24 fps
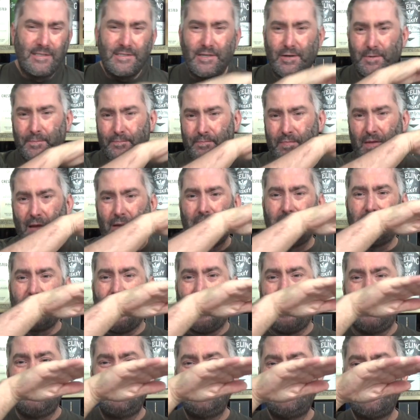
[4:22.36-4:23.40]
So, mm-hmm. oh,
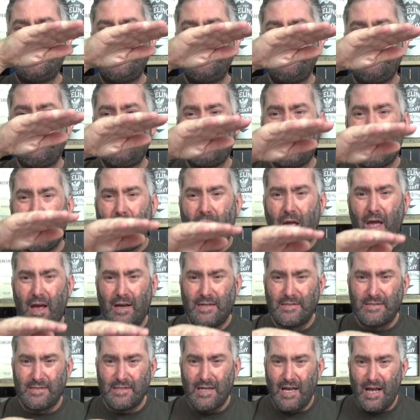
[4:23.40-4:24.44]
nice,
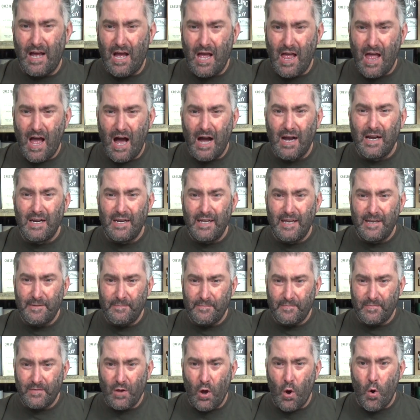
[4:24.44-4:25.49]

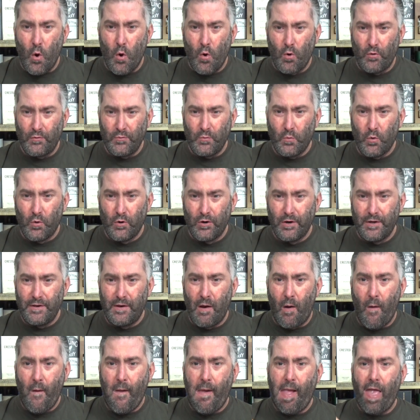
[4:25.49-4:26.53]
ugly old
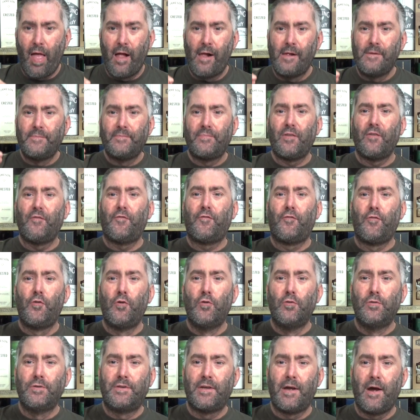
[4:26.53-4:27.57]
wood,
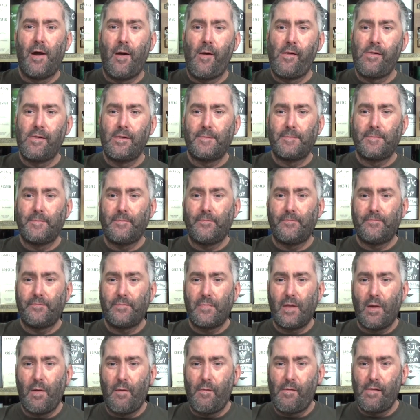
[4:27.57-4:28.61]
fruit,
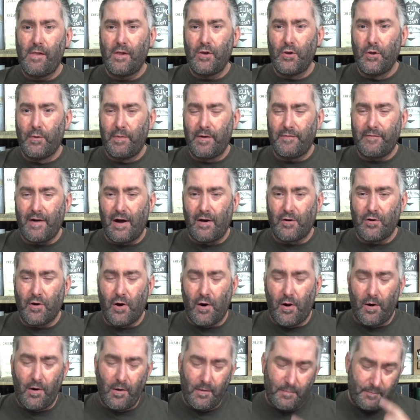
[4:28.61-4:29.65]
a little bit of
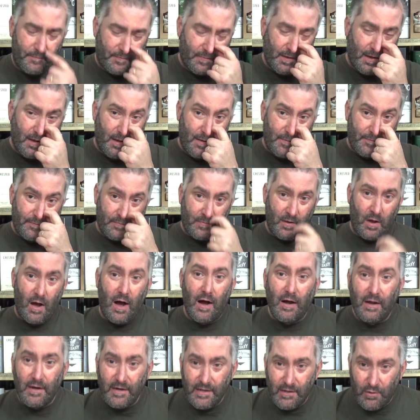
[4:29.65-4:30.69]
alcohol,
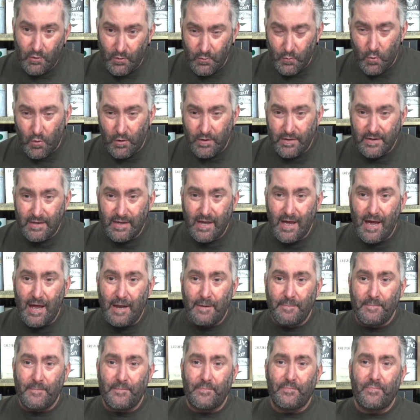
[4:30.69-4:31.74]
ugly old wood
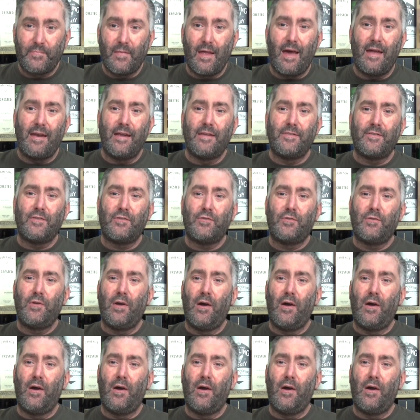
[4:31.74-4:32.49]
again, and it,